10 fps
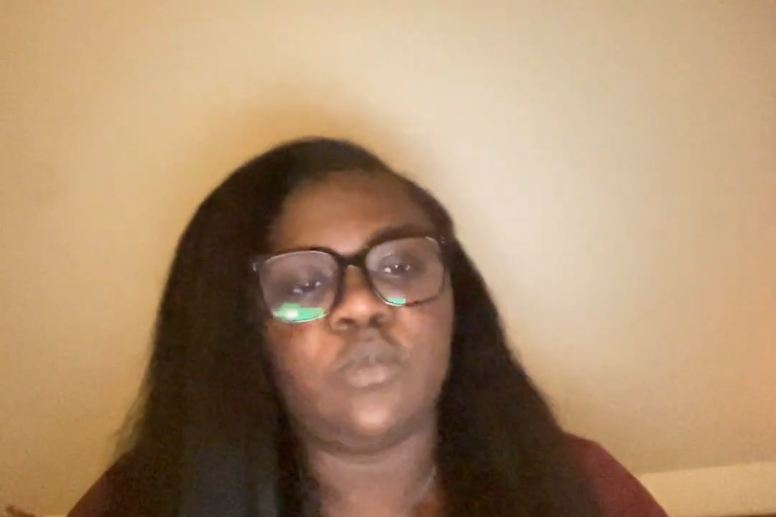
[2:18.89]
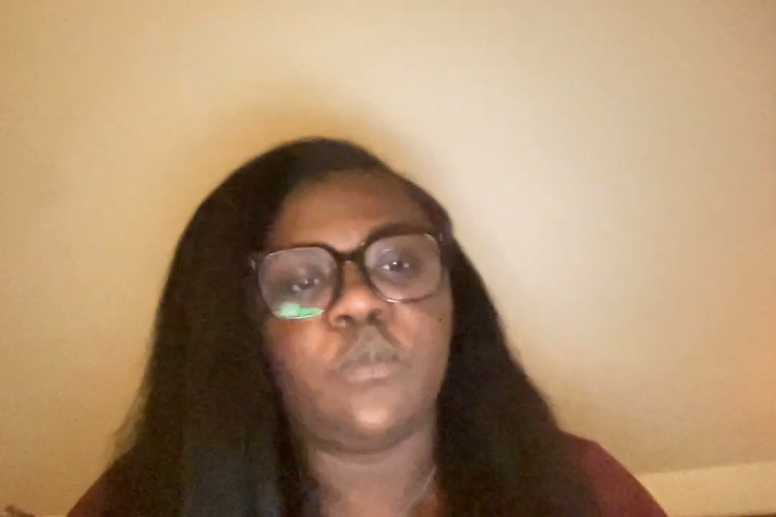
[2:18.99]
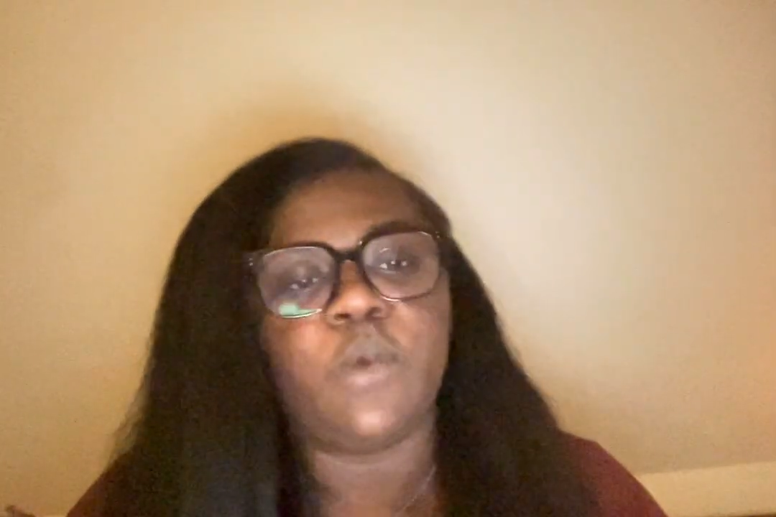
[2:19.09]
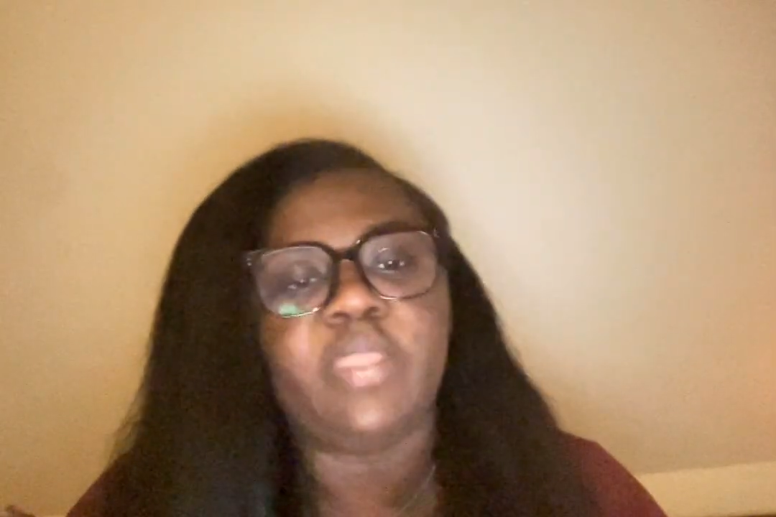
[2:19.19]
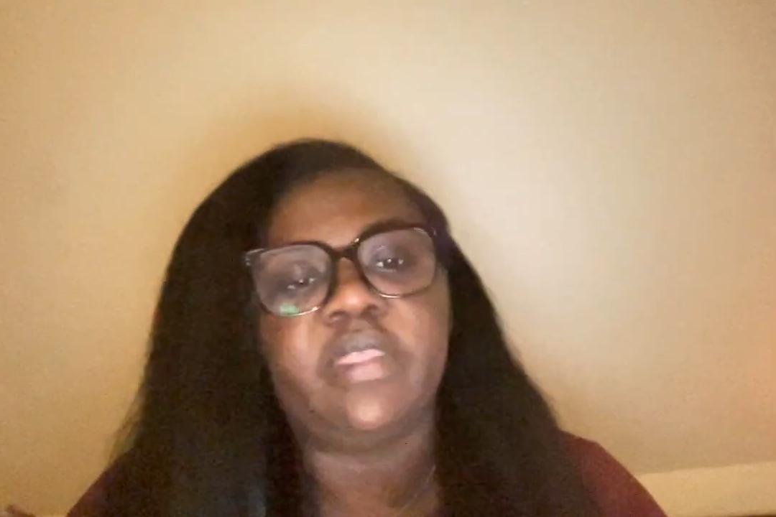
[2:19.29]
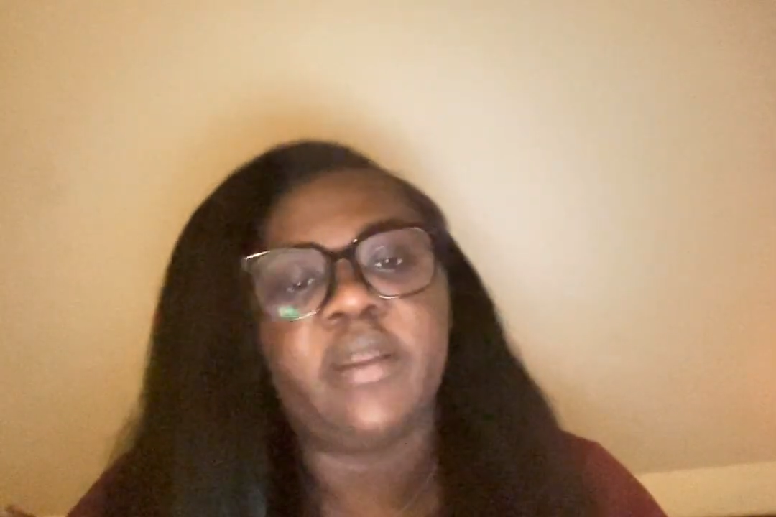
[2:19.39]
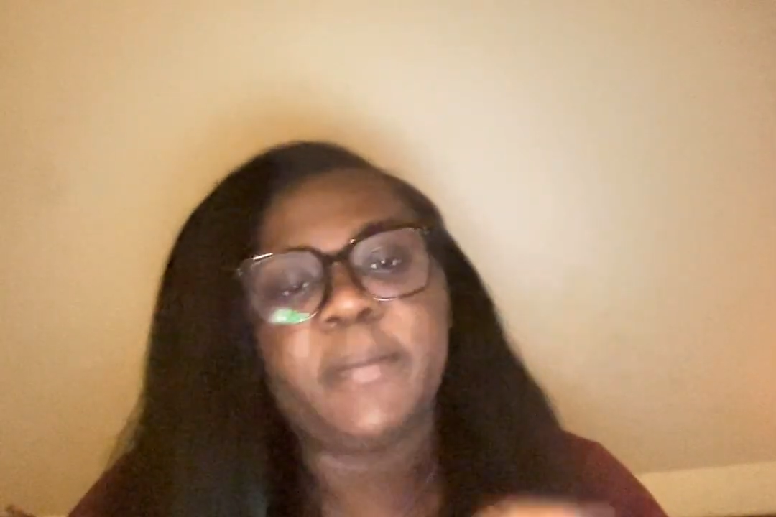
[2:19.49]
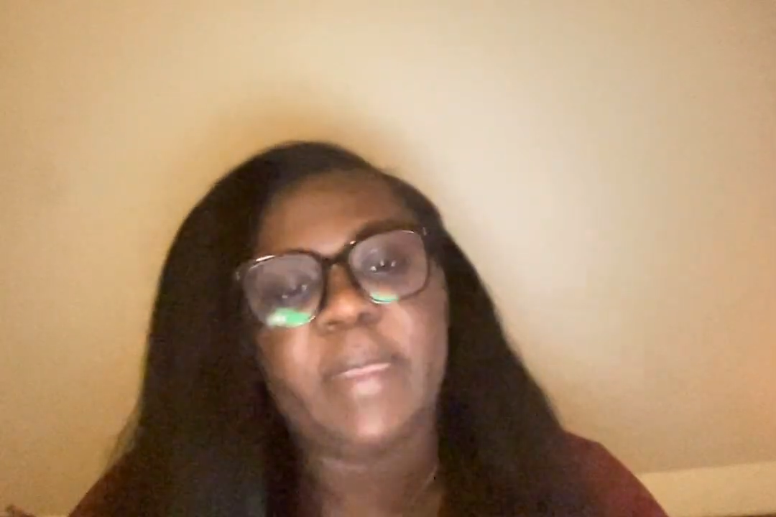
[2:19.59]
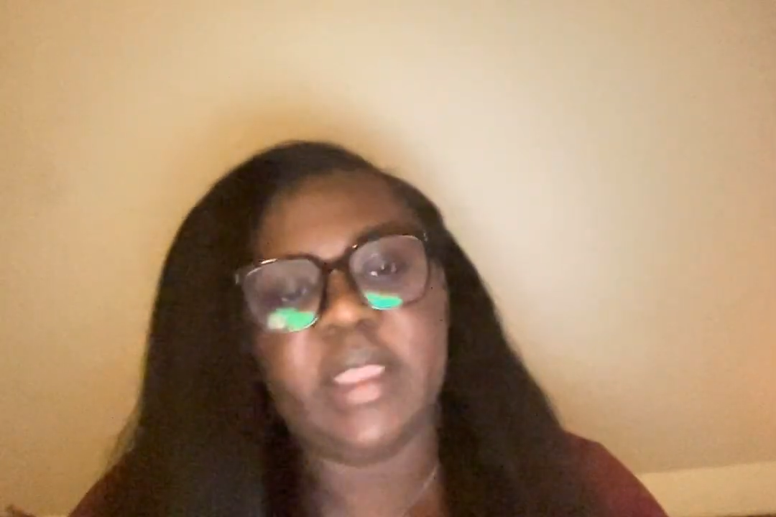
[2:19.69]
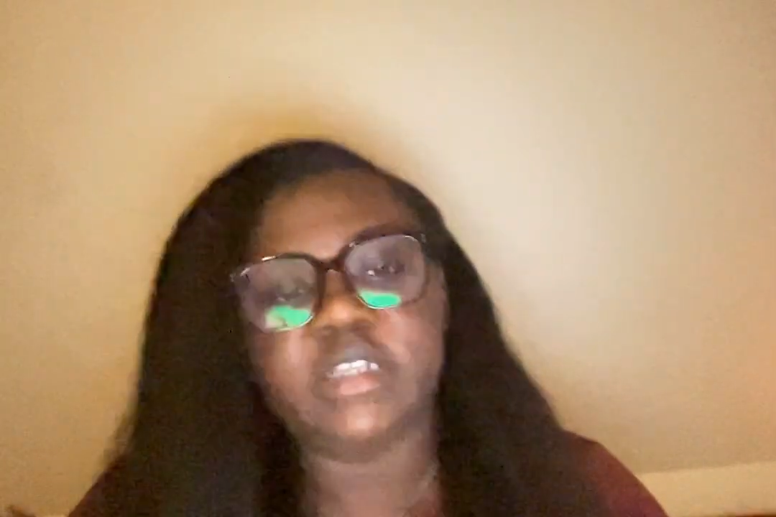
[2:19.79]
when their
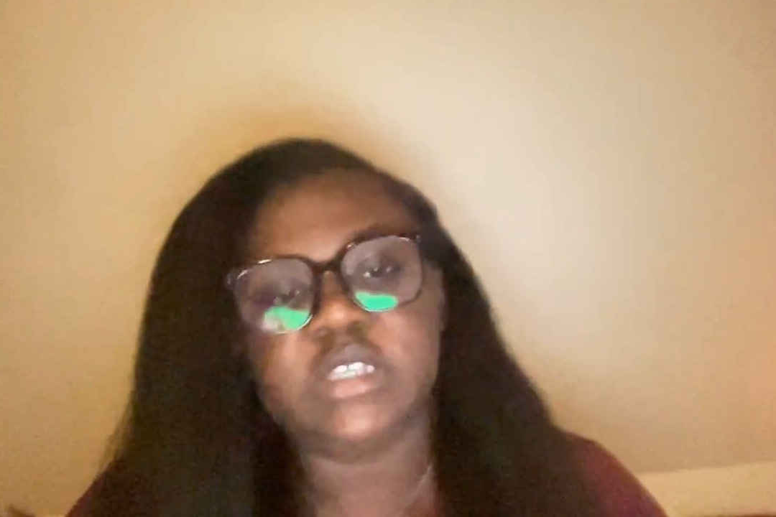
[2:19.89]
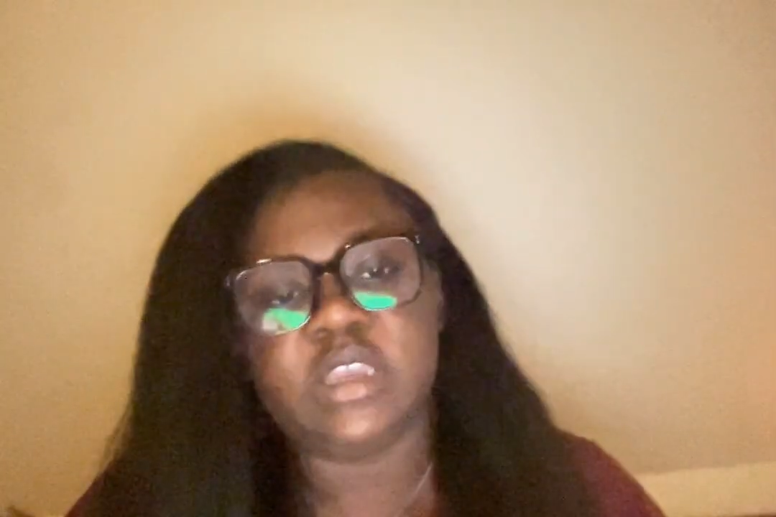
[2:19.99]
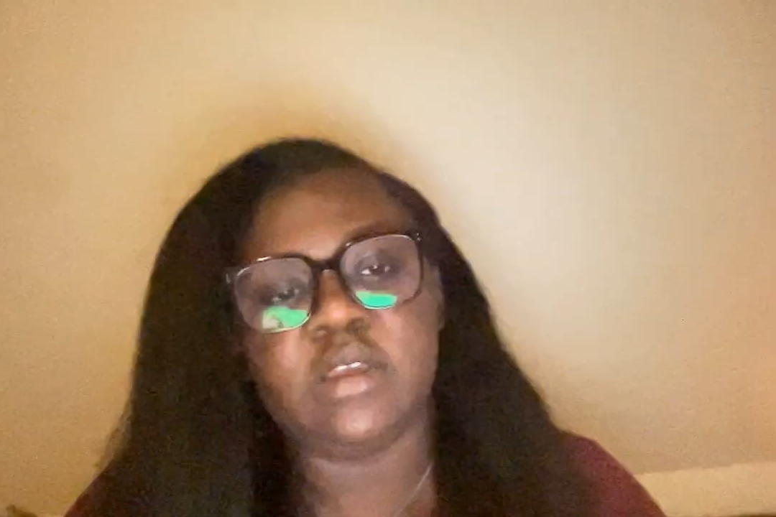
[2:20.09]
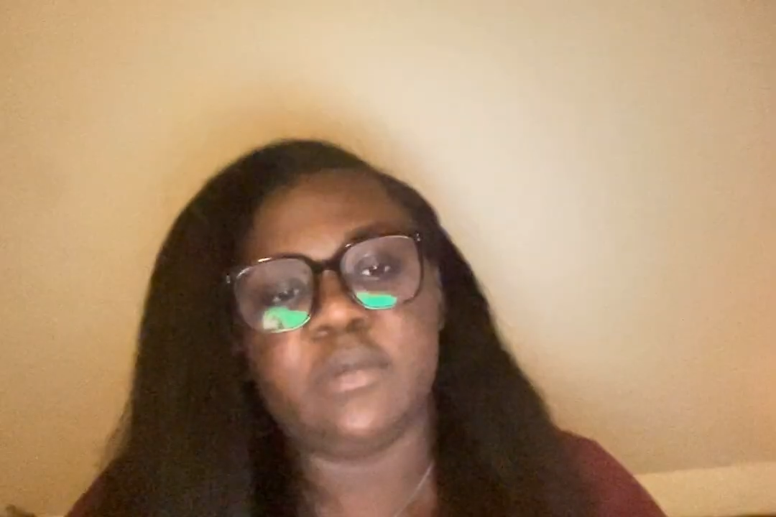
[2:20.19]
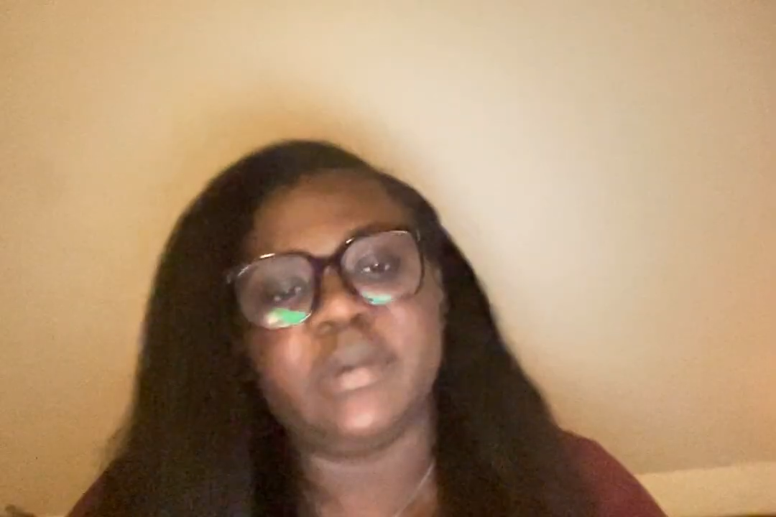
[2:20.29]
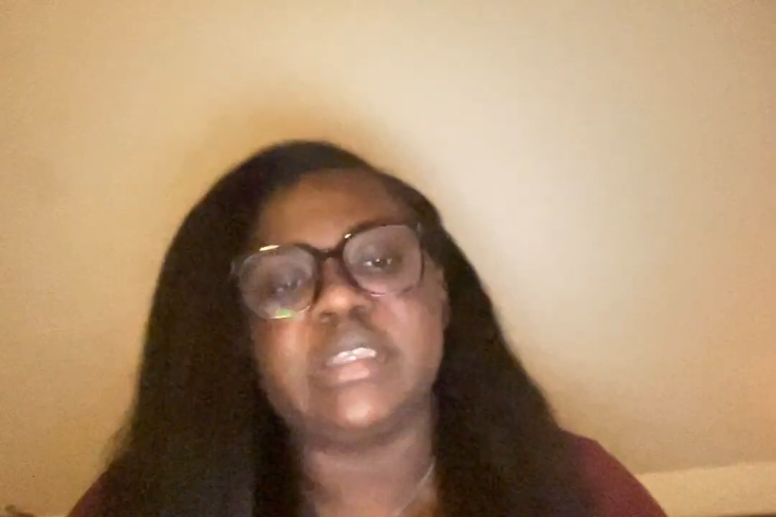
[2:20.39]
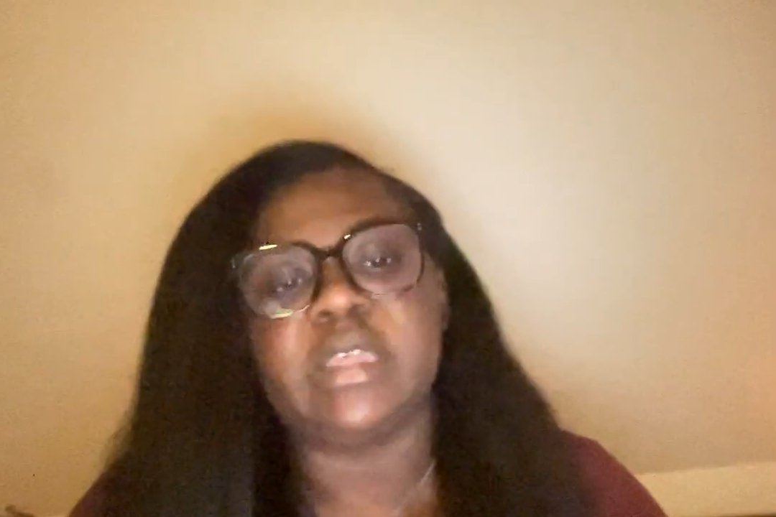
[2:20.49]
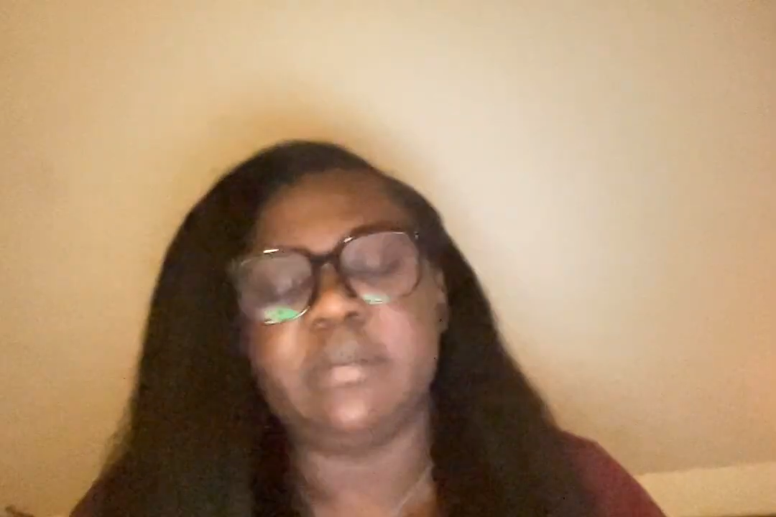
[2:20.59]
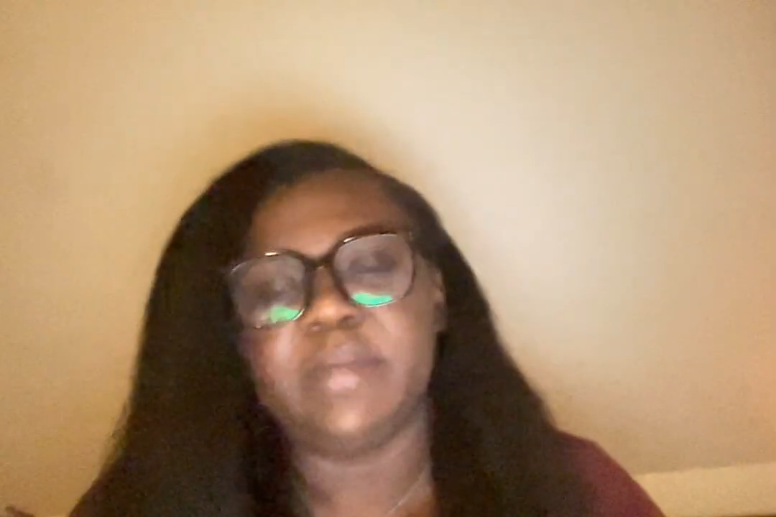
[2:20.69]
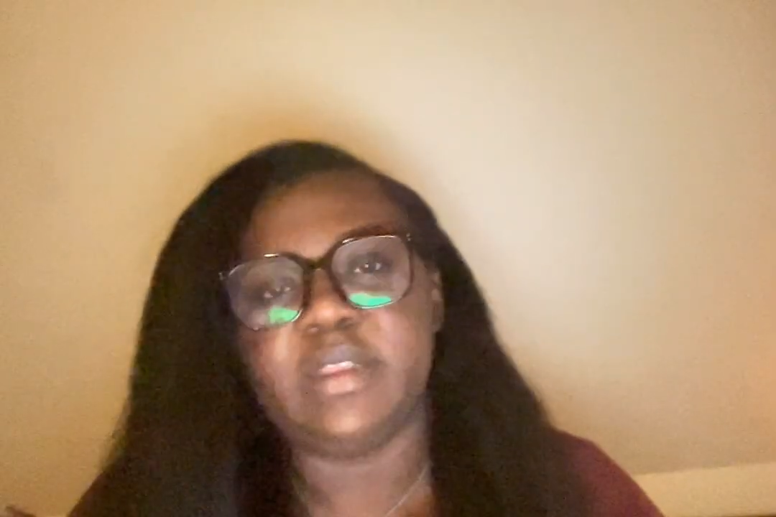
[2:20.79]
patient was
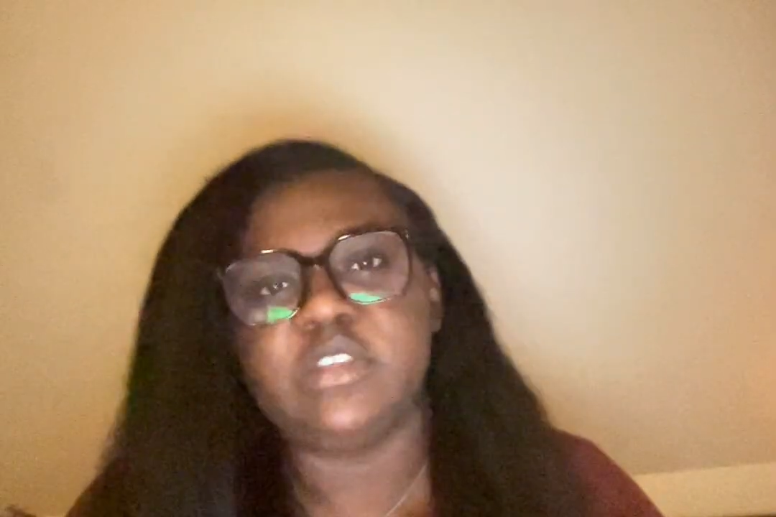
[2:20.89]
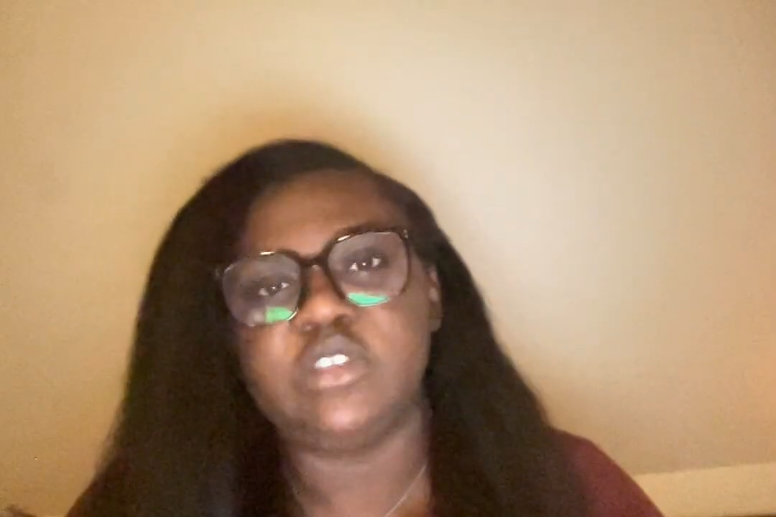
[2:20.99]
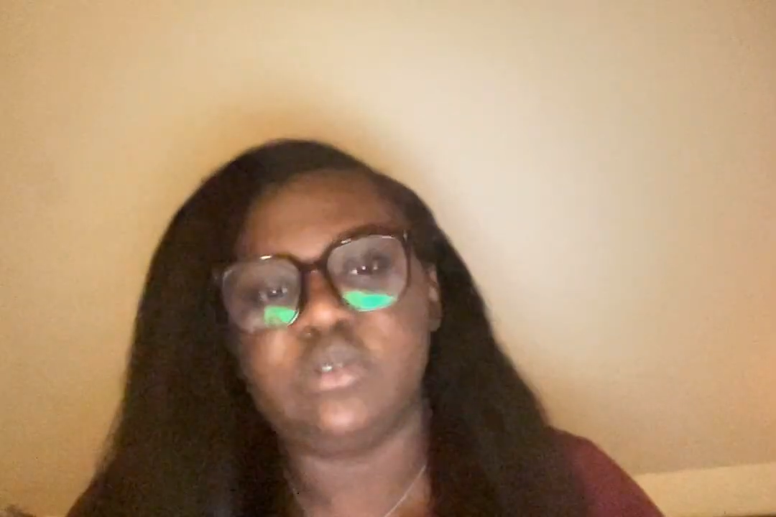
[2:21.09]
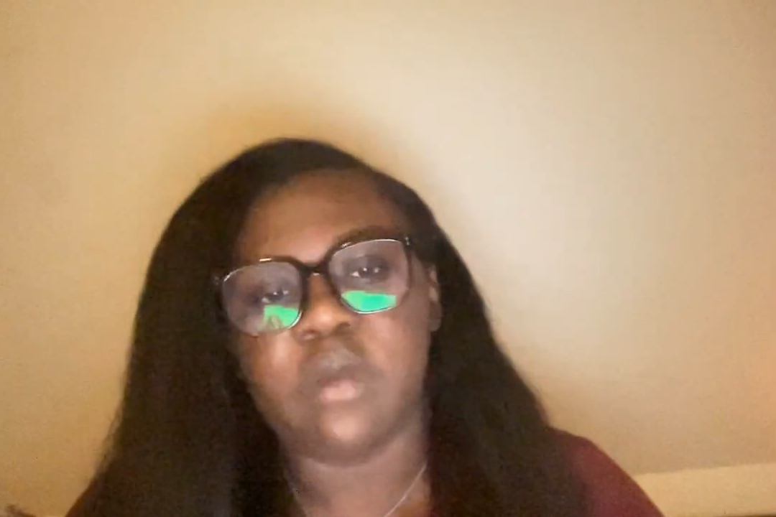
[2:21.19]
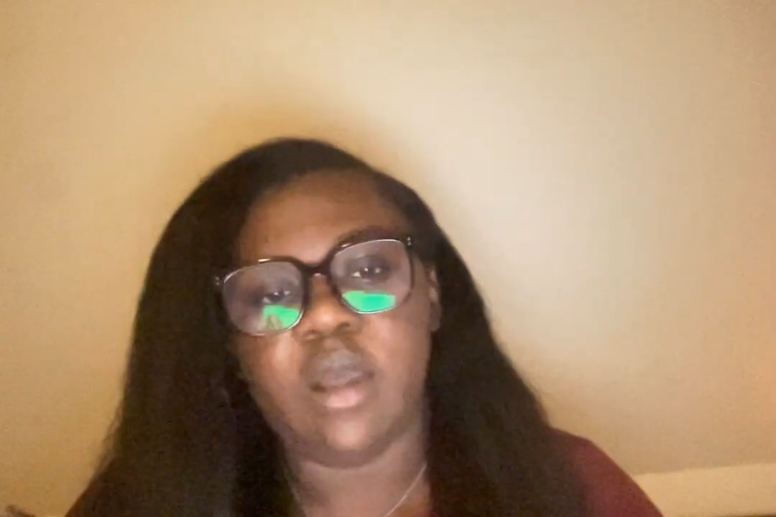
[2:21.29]
admitted to